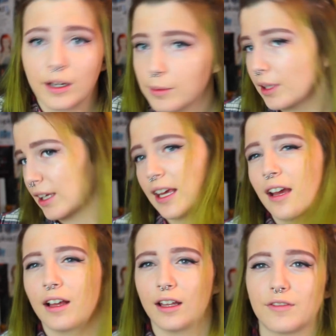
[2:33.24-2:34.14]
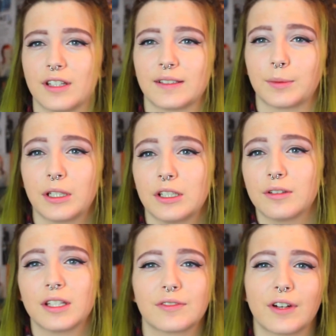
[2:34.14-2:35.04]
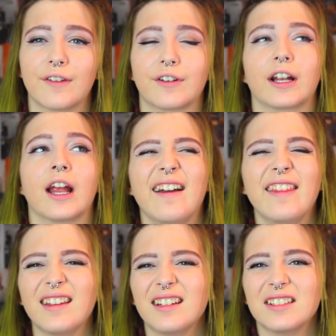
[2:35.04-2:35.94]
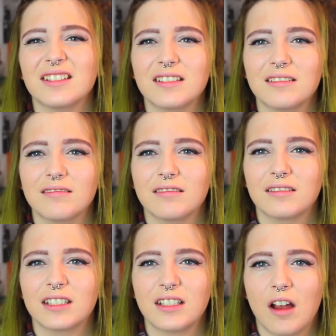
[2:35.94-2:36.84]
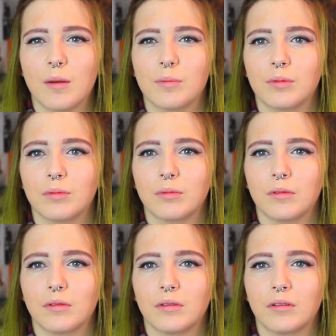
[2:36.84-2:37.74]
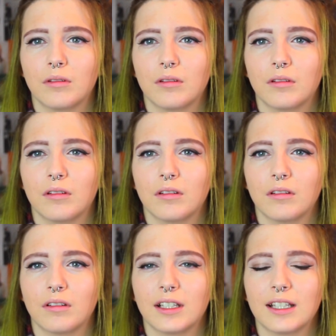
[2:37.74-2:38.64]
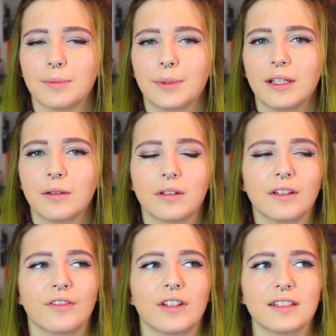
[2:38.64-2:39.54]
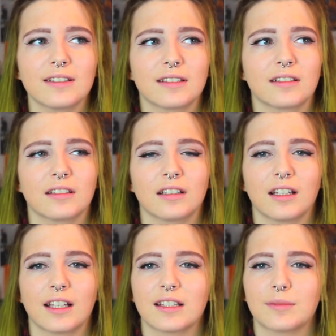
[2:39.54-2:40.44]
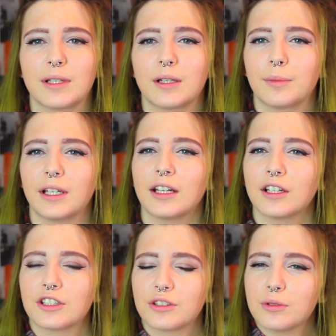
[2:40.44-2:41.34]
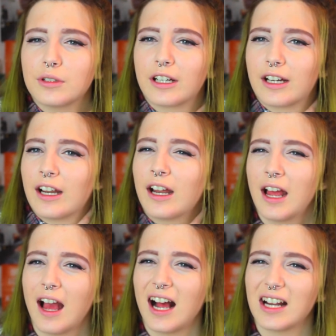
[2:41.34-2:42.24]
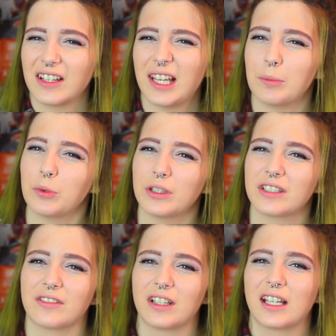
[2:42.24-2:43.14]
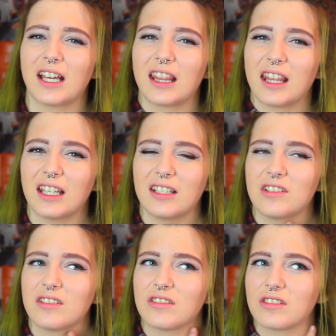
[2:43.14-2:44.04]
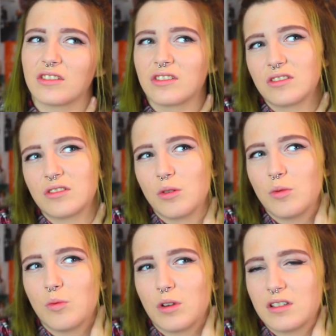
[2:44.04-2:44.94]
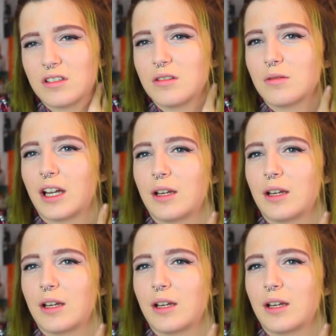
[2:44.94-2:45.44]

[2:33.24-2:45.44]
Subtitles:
and I'm like, yeah, I love this, I'm gonna do this forever, and then I just stop. It feels like it's becoming a chore and I get bored of it and then just don't want to do it